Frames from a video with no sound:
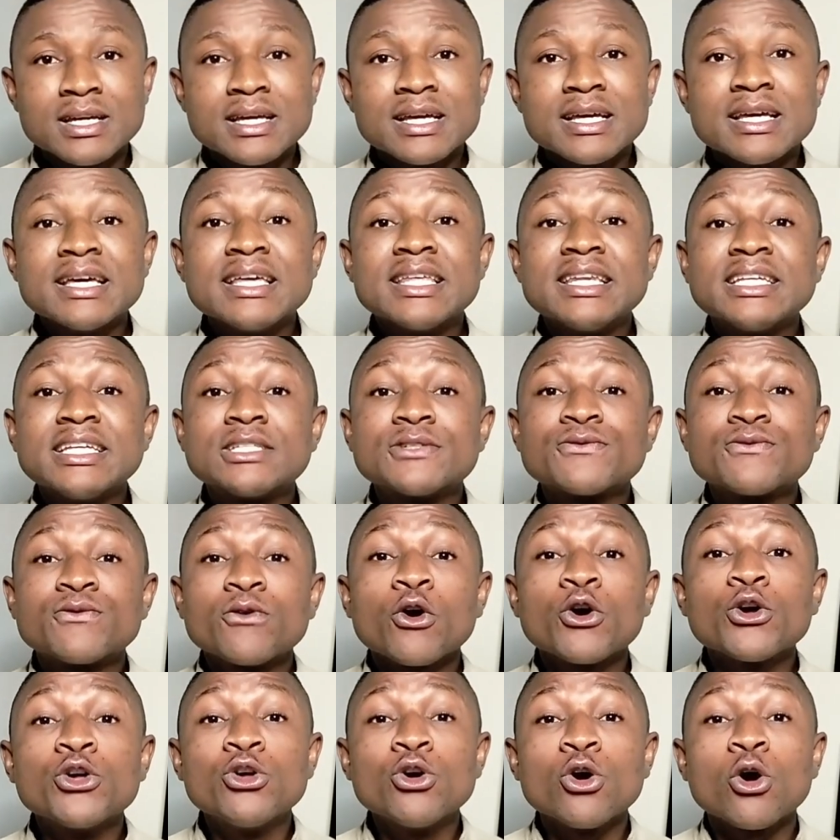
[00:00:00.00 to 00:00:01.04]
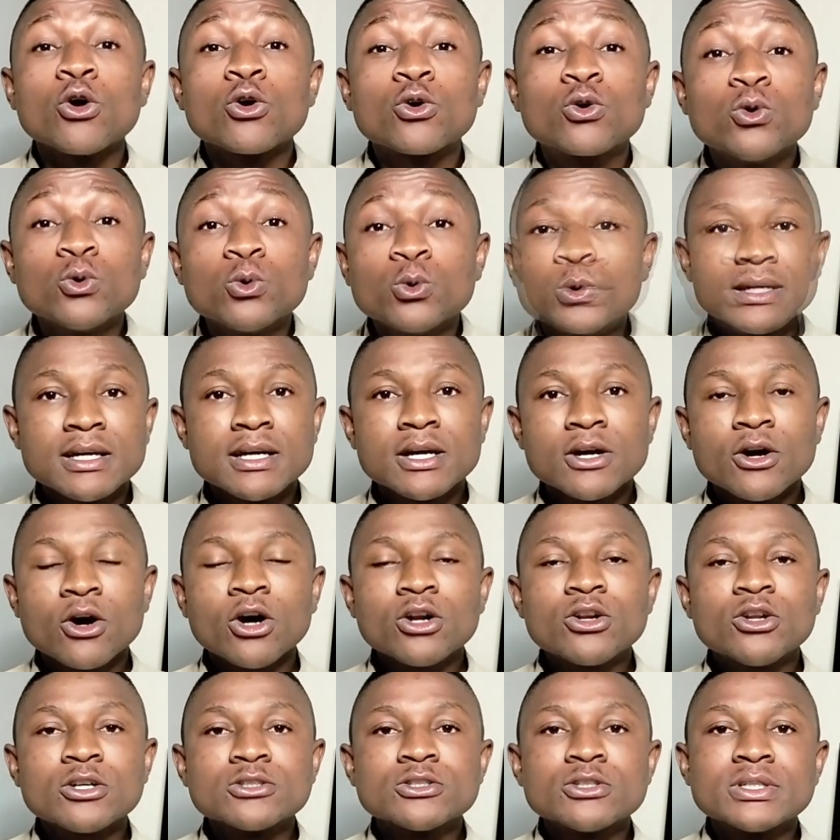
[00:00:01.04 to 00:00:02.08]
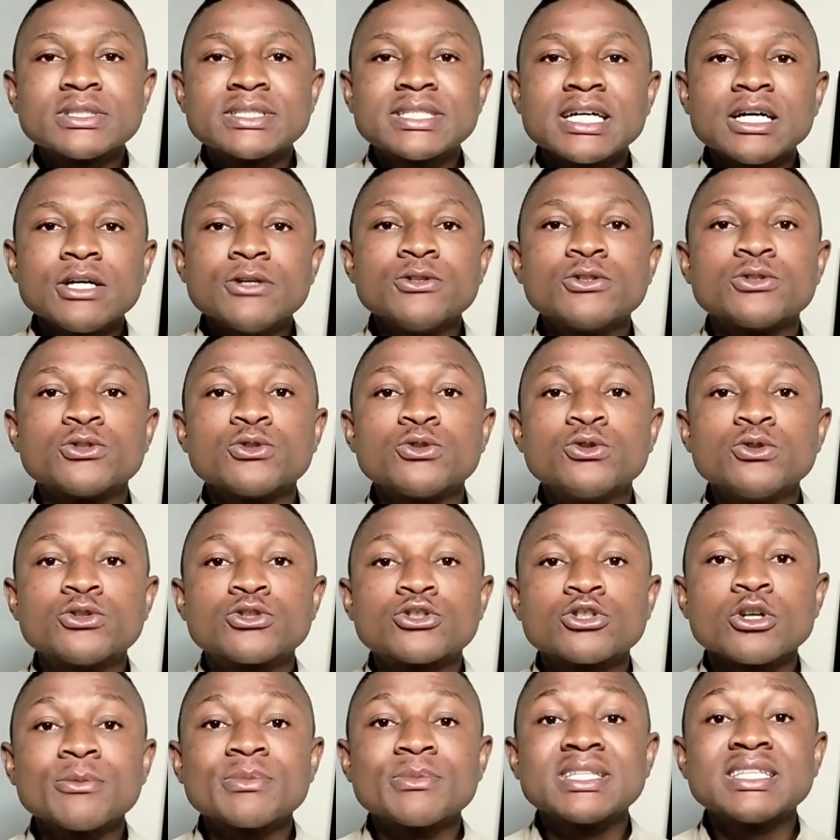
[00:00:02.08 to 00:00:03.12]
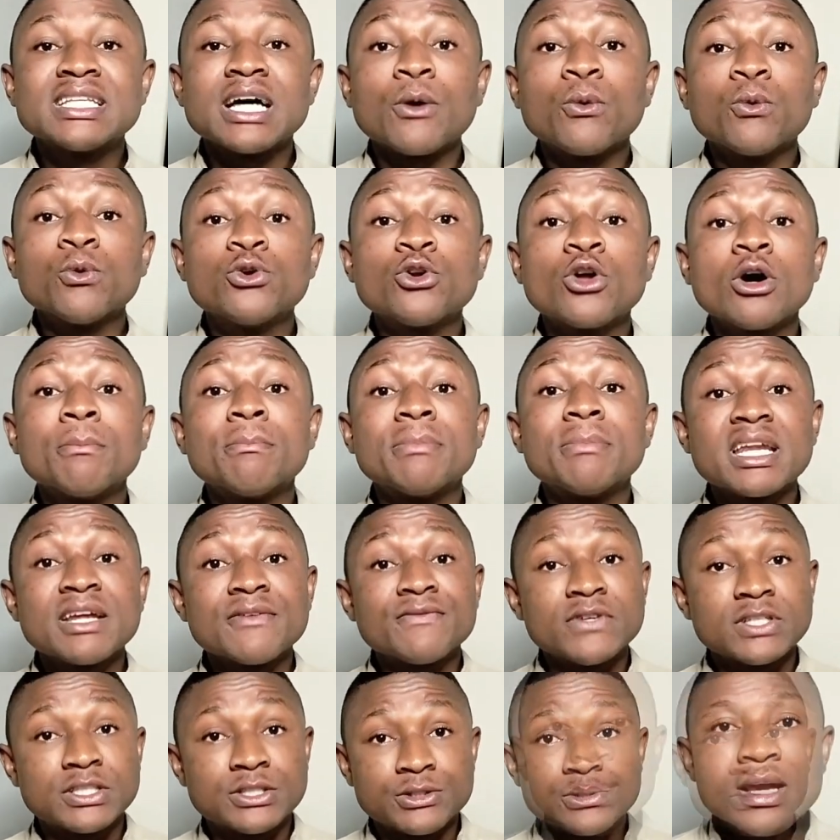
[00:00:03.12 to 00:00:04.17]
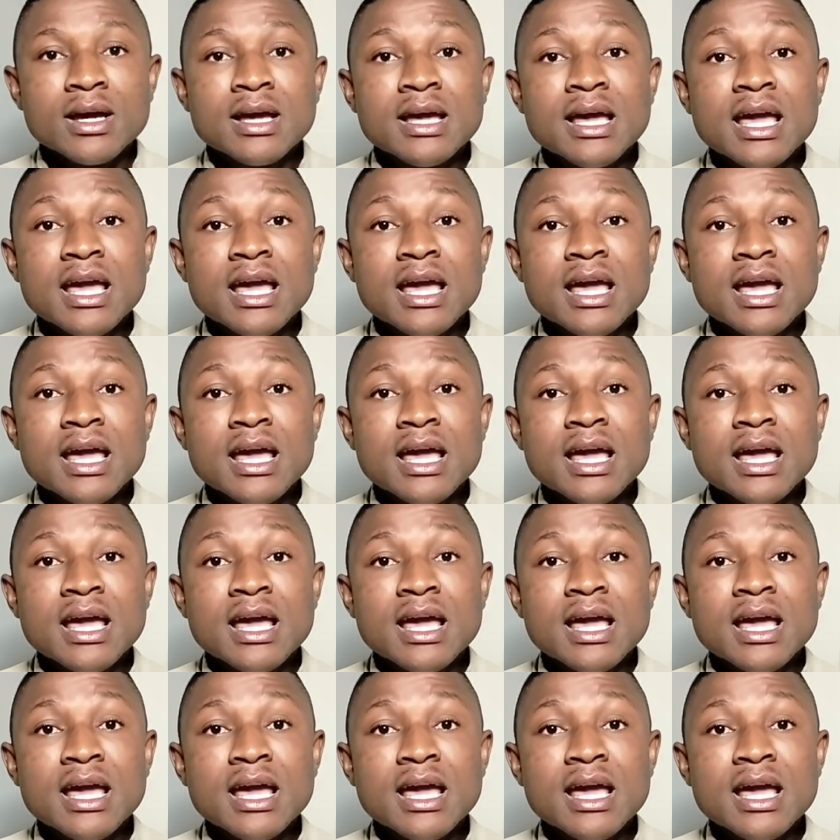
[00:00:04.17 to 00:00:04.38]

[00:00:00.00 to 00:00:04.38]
it is for your good. God does not tell you to do something that will not benefit you.